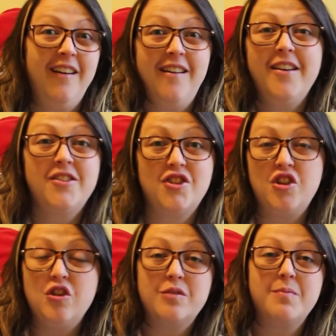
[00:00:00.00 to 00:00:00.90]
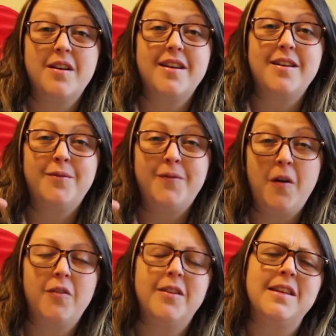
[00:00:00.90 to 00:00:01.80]
I just used my
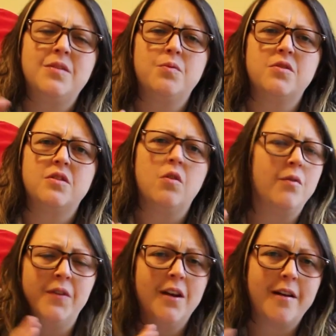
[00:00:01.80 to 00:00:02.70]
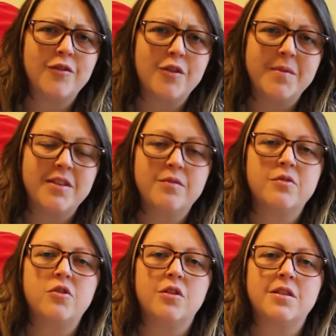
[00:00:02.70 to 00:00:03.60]
phone, and this was not for live stream, this
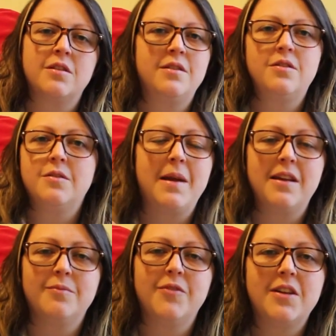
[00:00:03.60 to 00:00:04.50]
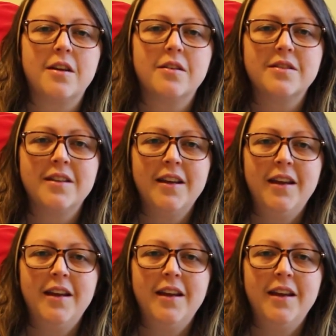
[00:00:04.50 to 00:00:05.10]
was just to make some videos.